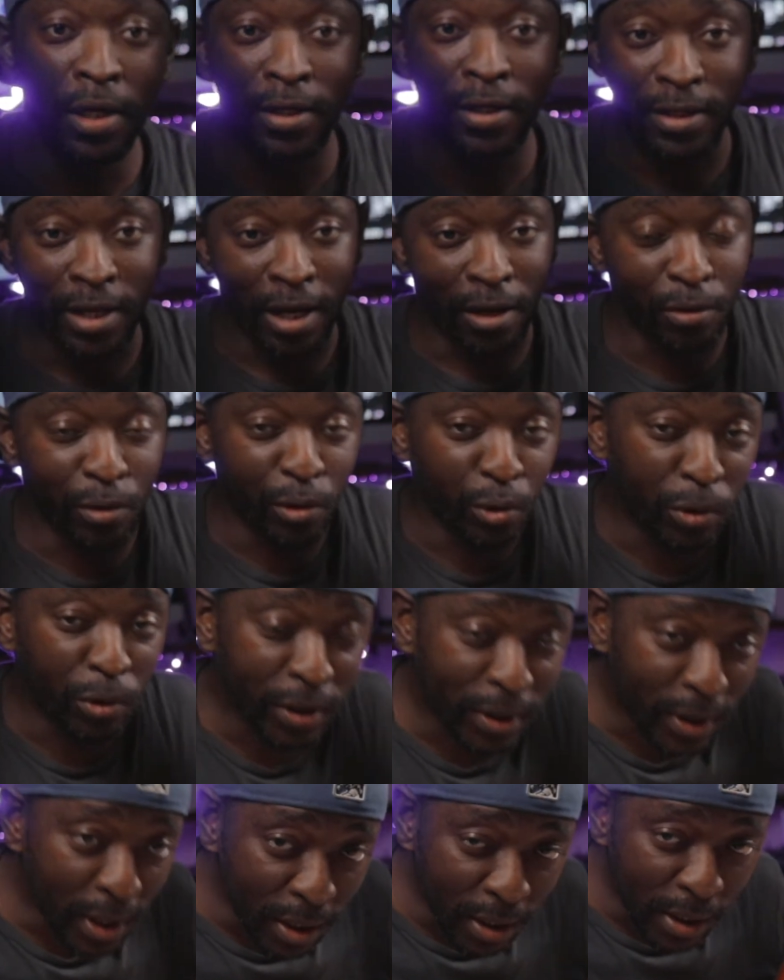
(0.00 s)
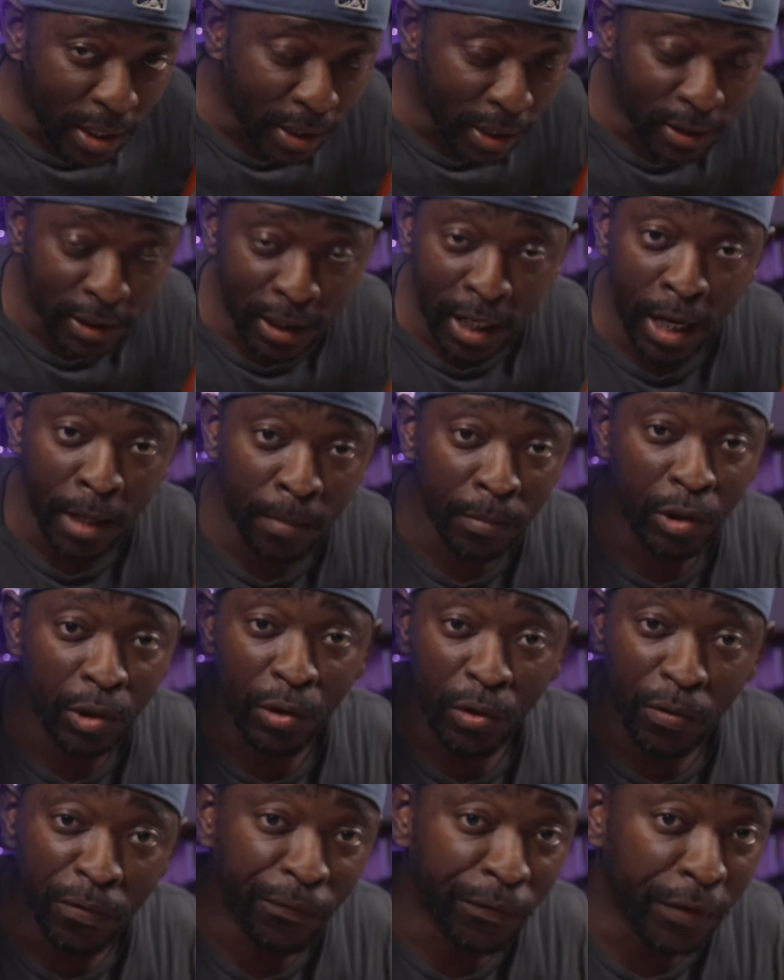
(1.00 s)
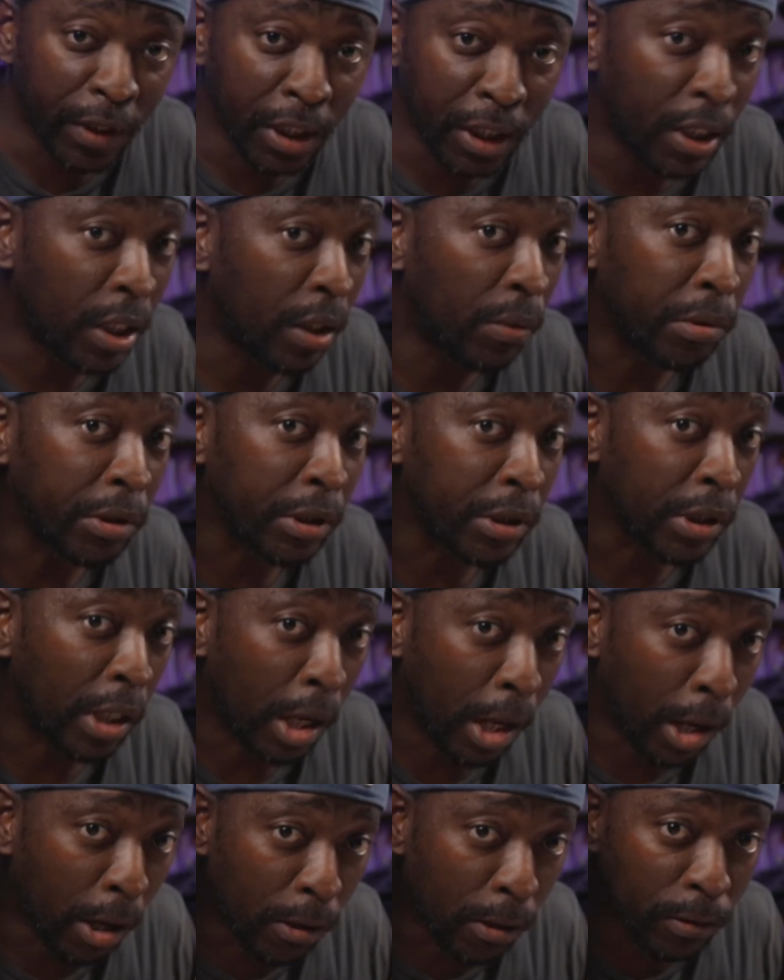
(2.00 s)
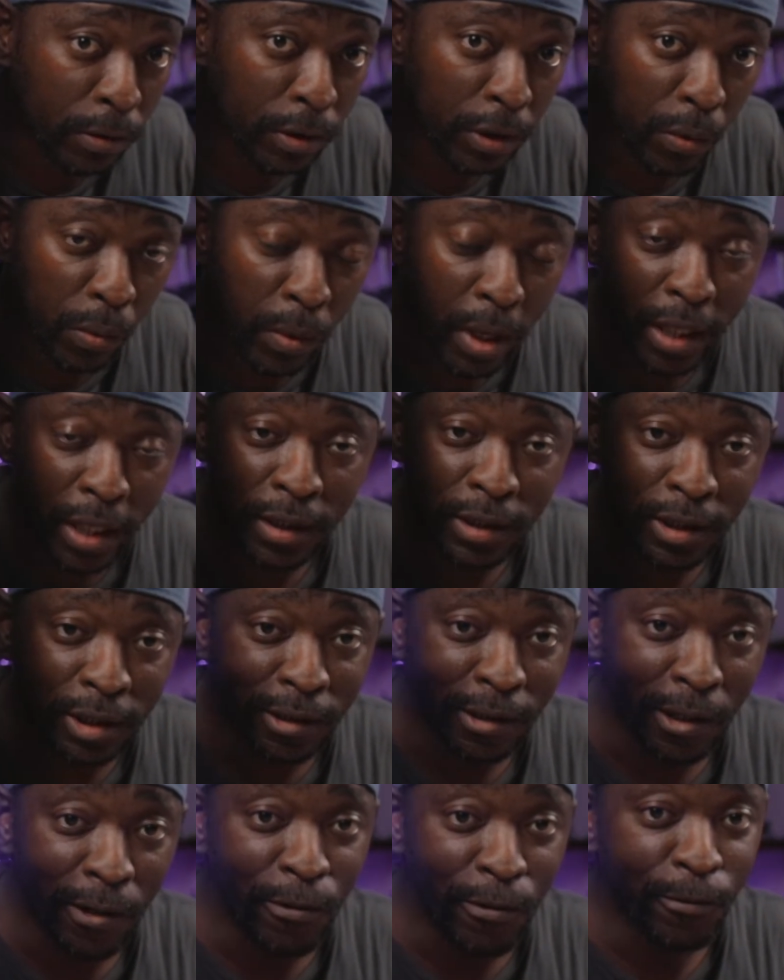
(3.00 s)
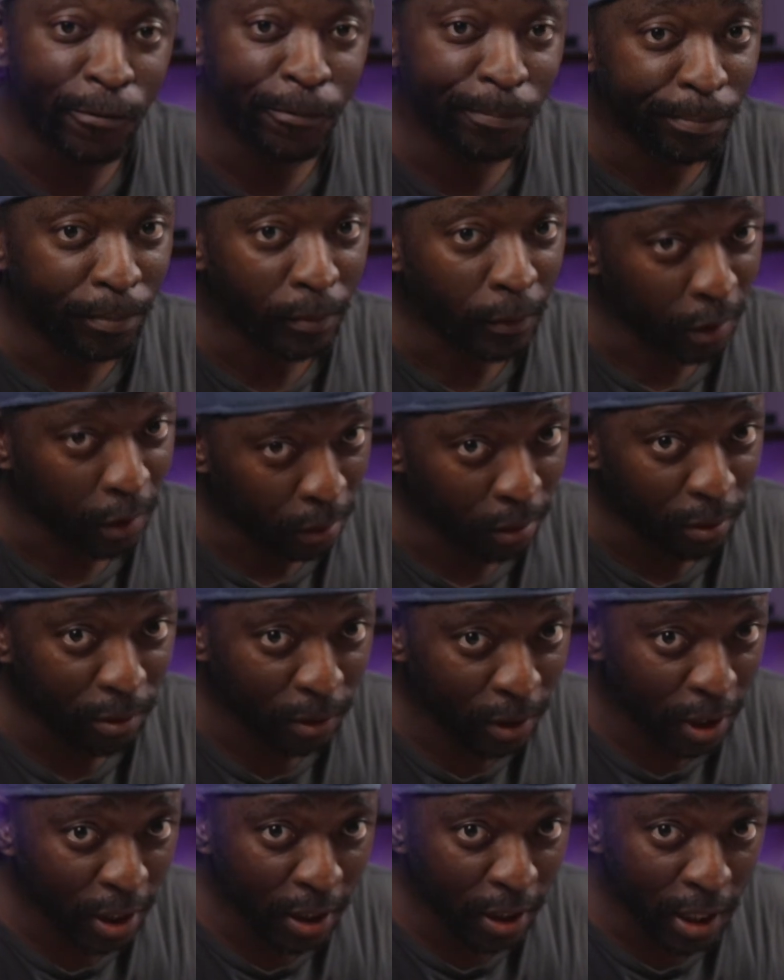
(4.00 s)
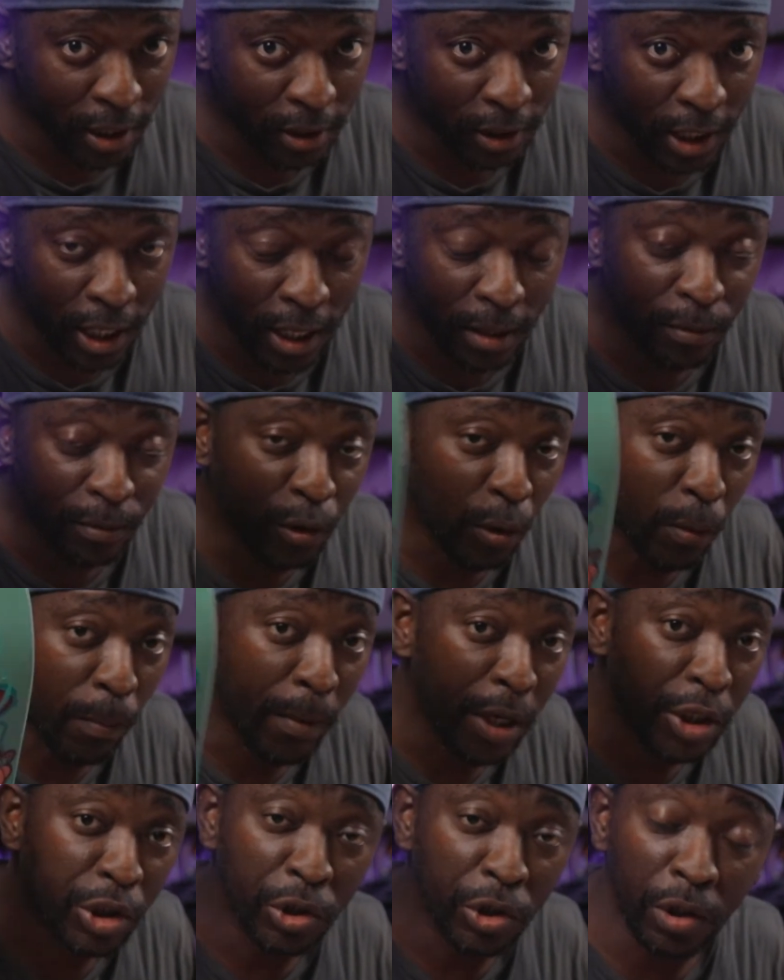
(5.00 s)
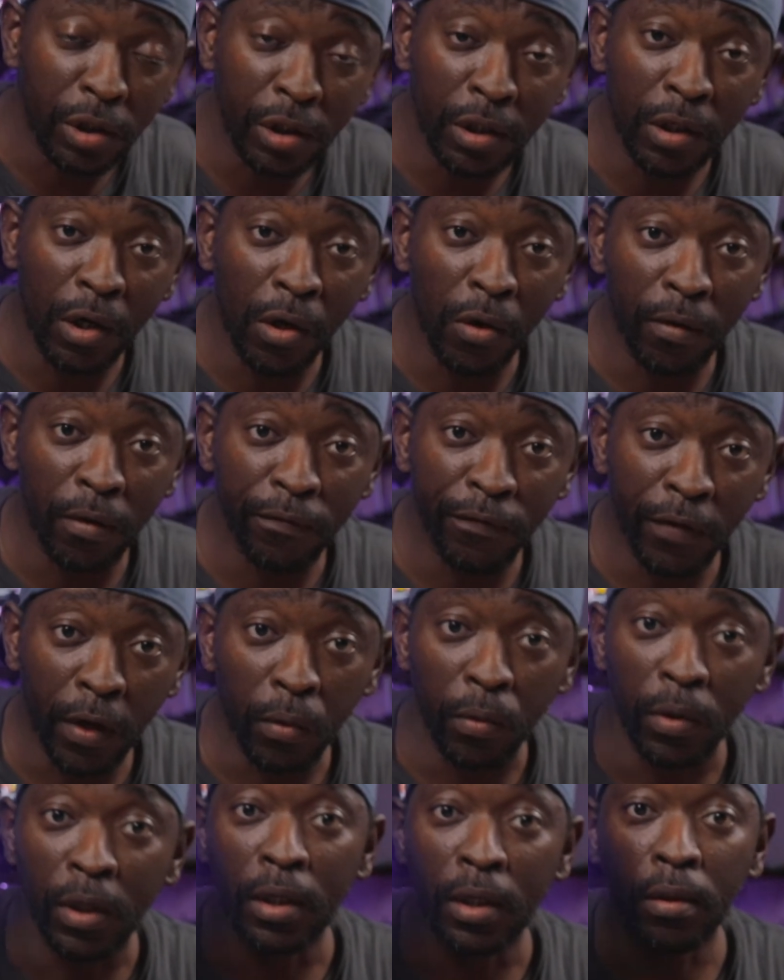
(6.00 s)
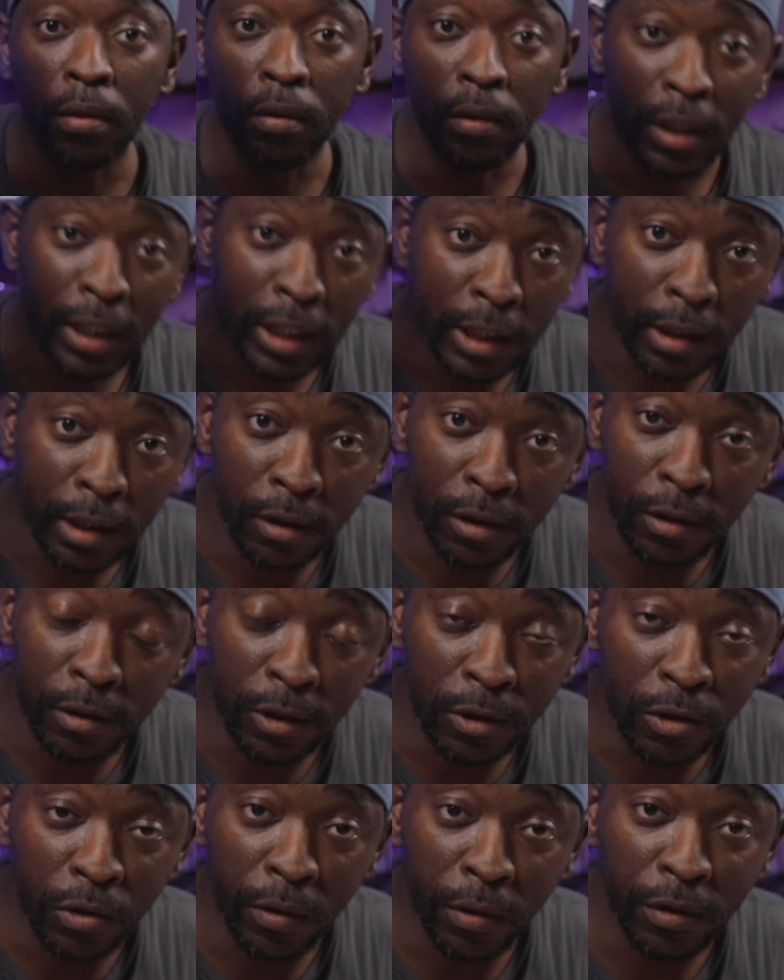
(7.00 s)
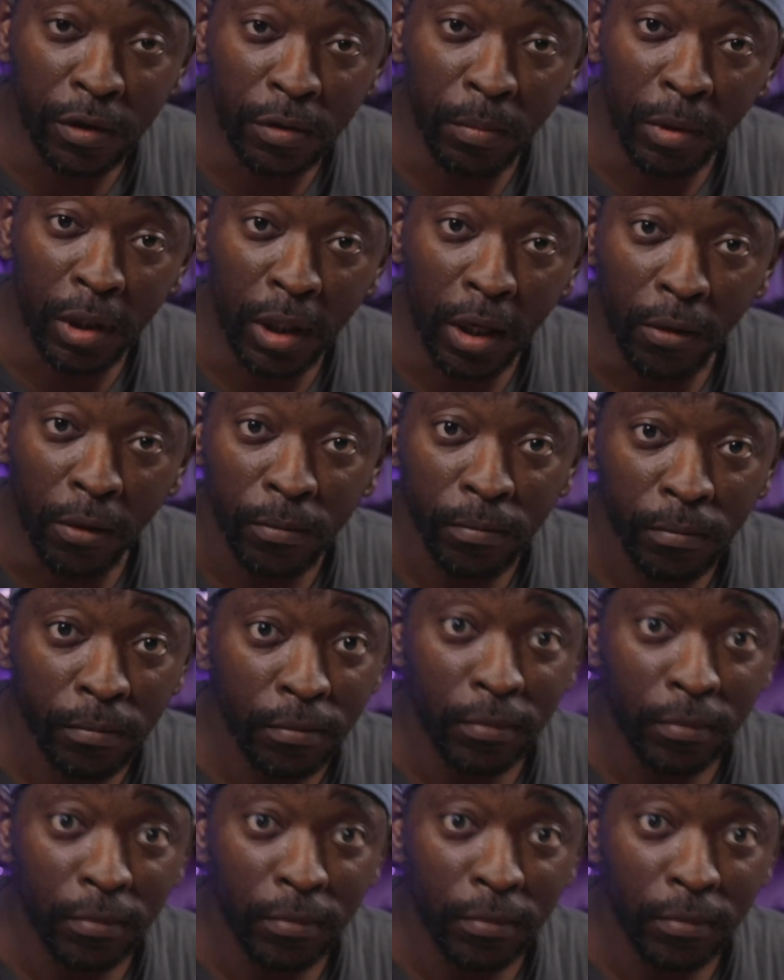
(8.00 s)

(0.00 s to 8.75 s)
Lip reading: Now, you still got time. The new video is on the way, so you still got time. So make sure you go and vote. Link in the description below.